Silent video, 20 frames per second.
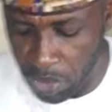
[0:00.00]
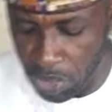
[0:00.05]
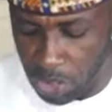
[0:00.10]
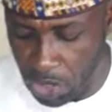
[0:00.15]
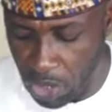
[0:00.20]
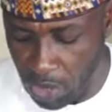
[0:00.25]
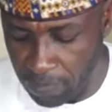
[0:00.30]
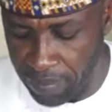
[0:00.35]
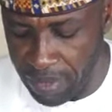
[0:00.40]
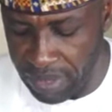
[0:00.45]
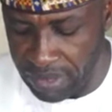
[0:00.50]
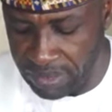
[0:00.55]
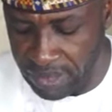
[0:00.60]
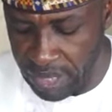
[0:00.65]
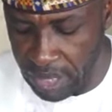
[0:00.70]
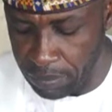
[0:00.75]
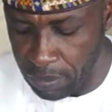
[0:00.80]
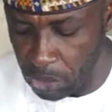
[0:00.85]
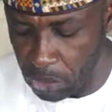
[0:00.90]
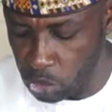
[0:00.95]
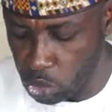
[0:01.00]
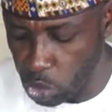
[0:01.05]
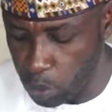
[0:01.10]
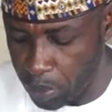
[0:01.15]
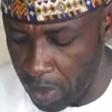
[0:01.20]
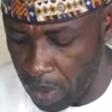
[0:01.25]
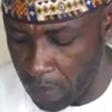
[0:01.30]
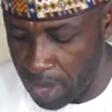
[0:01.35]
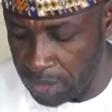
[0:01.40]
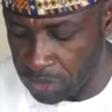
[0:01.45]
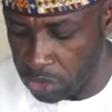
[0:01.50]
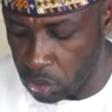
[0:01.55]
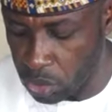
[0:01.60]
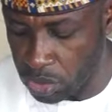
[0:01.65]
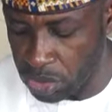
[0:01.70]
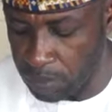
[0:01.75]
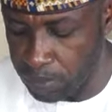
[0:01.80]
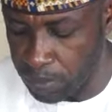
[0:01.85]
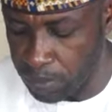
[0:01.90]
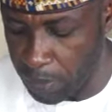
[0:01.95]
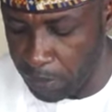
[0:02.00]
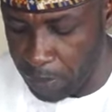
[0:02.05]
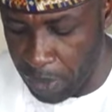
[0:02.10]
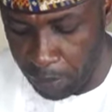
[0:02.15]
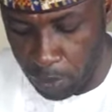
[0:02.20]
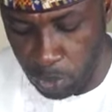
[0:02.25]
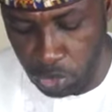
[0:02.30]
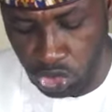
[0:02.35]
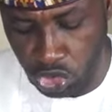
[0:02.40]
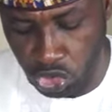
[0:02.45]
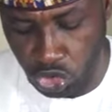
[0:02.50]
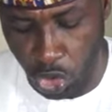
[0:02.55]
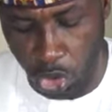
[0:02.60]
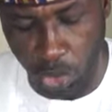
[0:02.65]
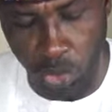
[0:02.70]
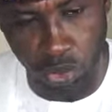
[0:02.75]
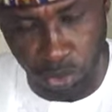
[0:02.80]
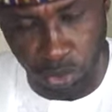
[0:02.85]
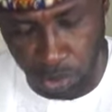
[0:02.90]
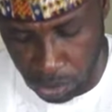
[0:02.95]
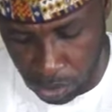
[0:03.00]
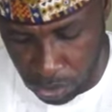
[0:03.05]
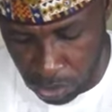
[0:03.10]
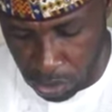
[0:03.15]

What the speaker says: in government came into power through the people's struggle,